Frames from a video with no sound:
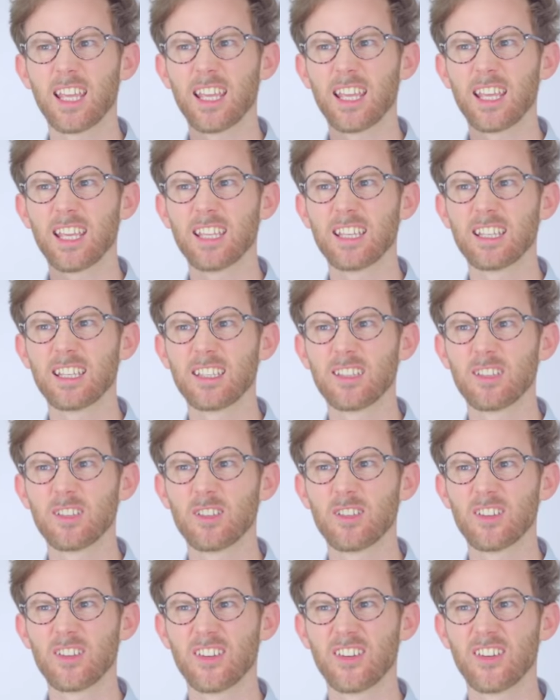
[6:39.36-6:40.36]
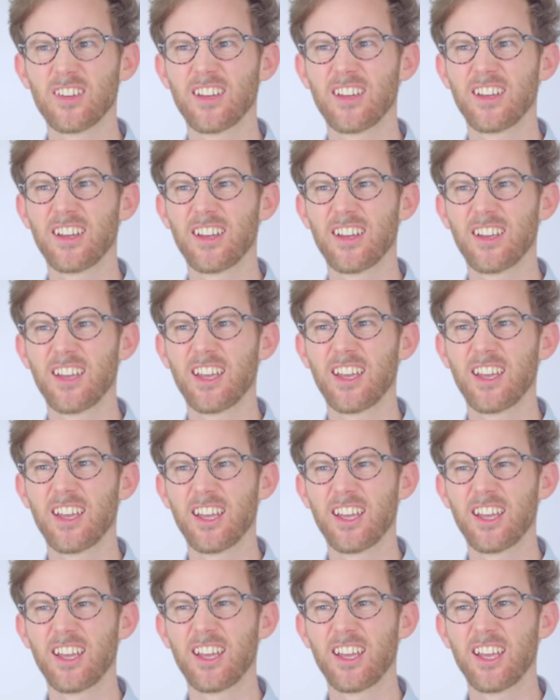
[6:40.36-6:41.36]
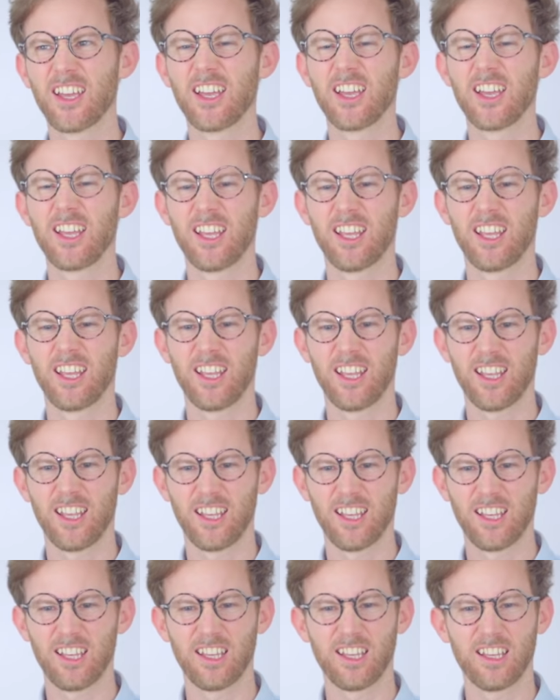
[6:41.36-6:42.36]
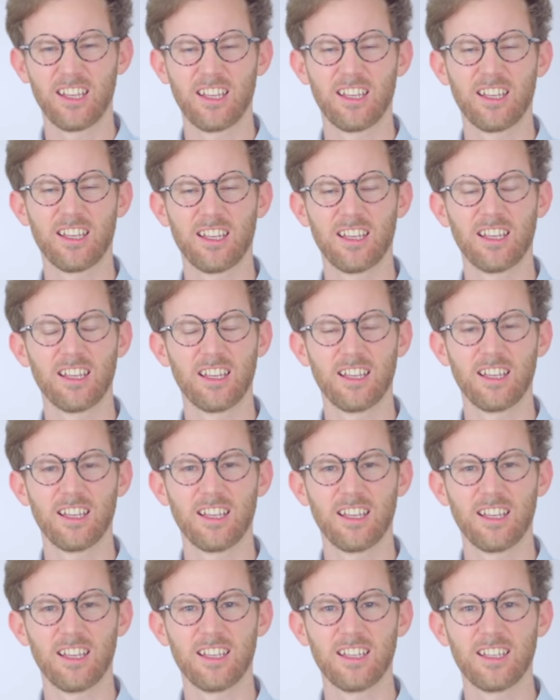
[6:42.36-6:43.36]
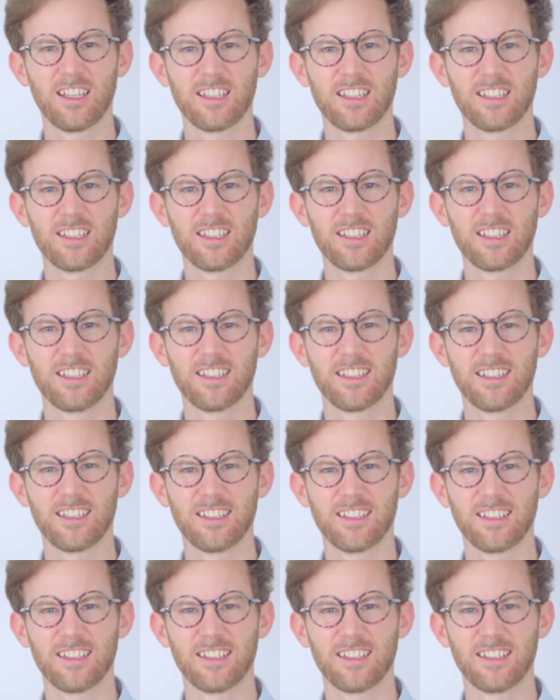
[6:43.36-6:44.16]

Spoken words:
(silent)